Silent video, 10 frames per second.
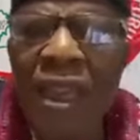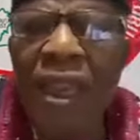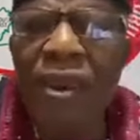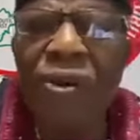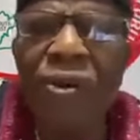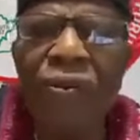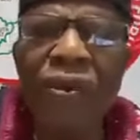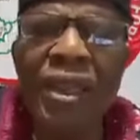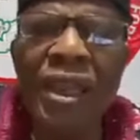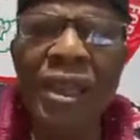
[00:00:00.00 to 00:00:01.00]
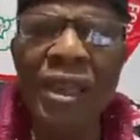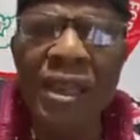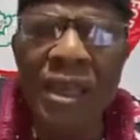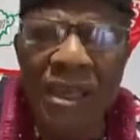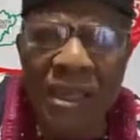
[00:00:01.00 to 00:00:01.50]
enough
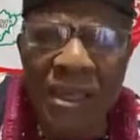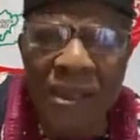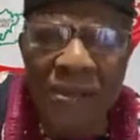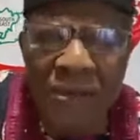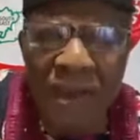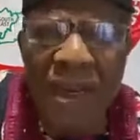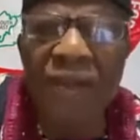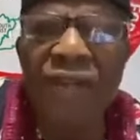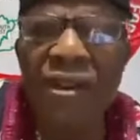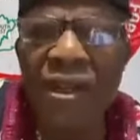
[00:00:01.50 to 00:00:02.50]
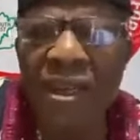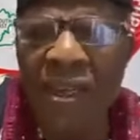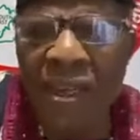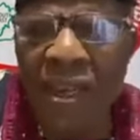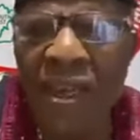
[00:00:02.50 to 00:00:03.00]
English. We have
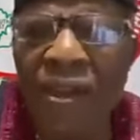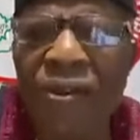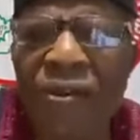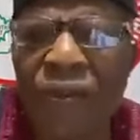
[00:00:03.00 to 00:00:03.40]
written enough